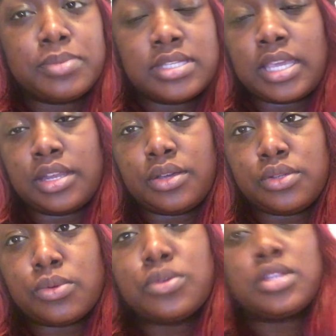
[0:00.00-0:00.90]

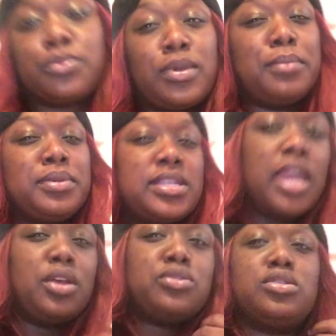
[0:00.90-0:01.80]
potatoes. Roasted red
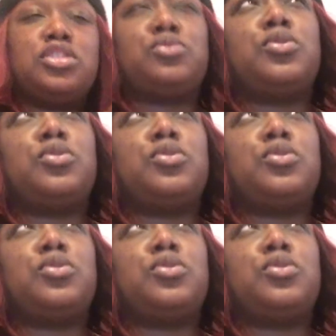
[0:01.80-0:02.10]
potatoes, which is